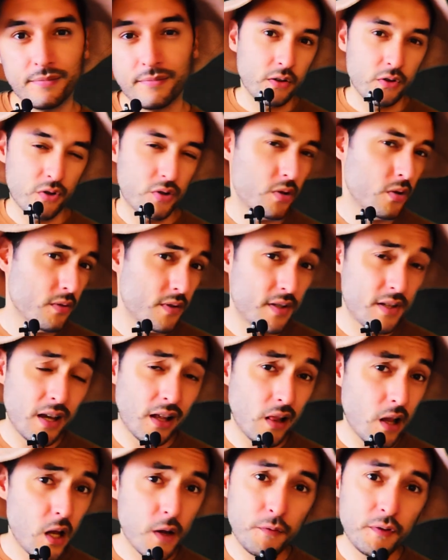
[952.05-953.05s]
You should see a
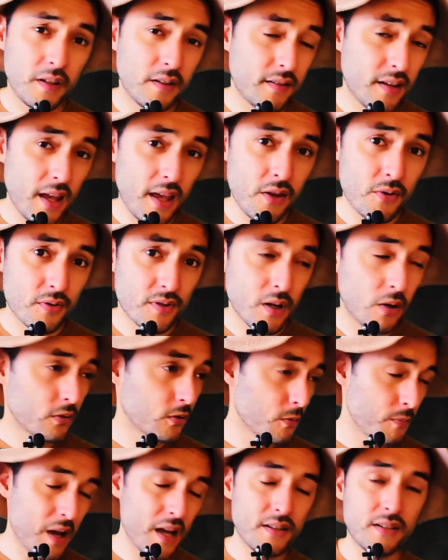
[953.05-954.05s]
lot of details
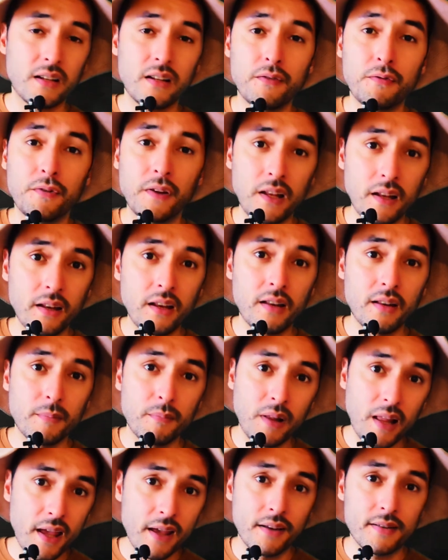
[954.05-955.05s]
automatically filling in the
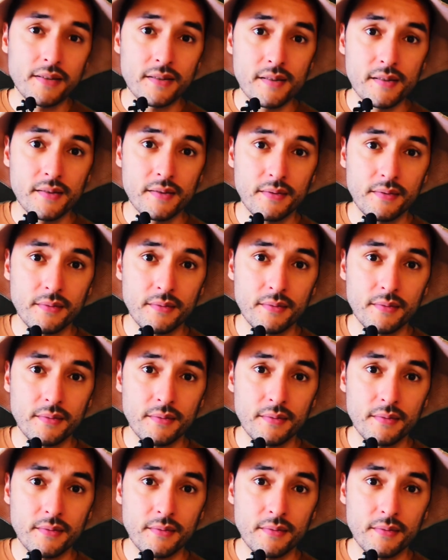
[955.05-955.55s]
blanks.